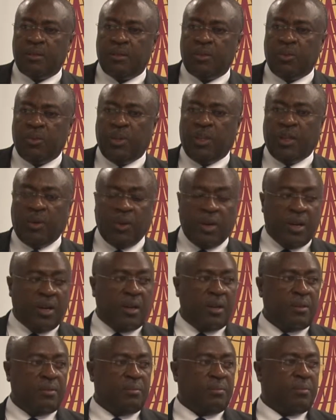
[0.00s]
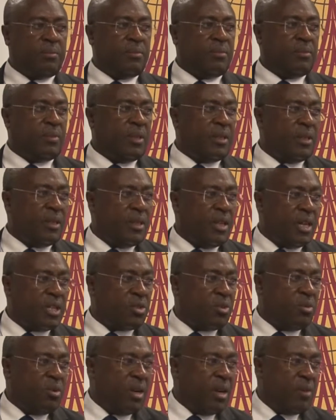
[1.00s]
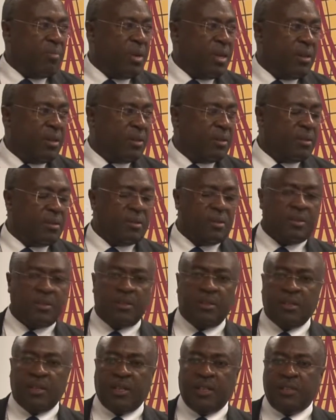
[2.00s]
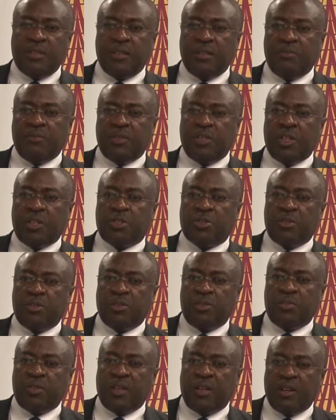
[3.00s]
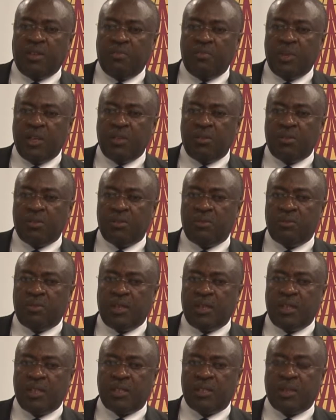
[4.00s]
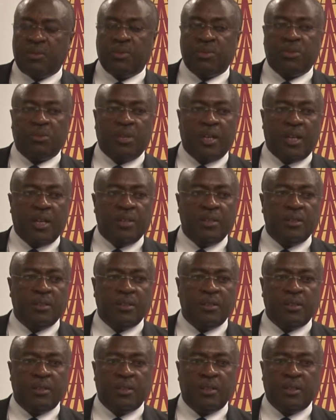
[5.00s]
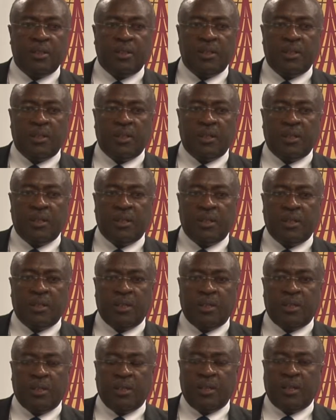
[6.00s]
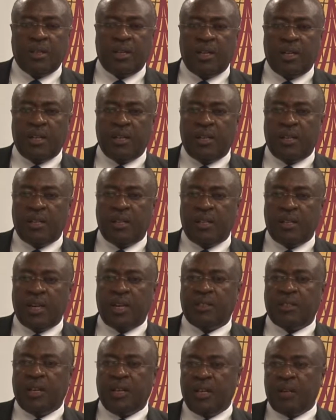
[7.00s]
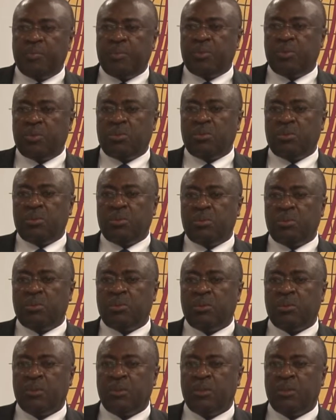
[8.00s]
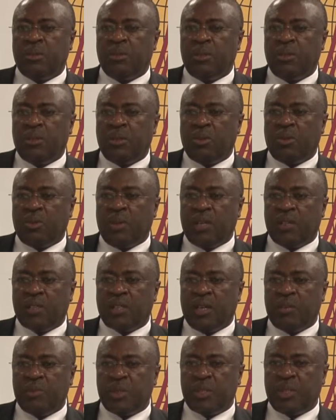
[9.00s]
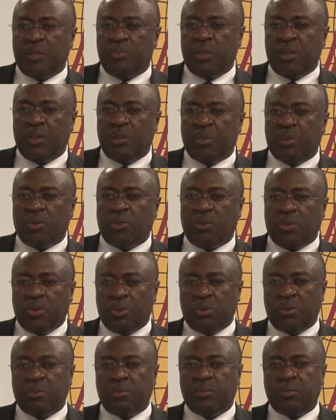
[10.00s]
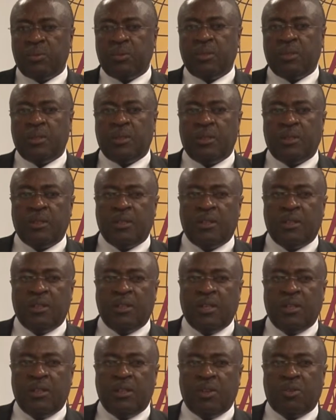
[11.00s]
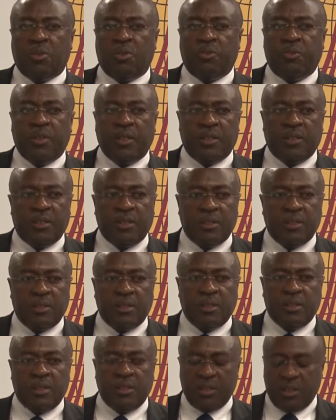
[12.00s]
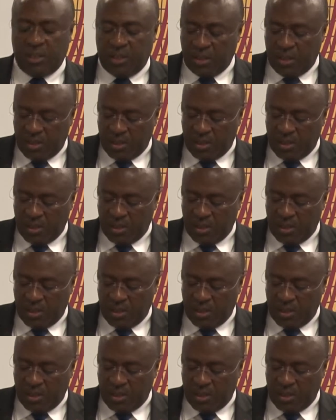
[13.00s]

with our national army at the invitation of the government of South Sudan, and that helped to create some stability, although the conflict is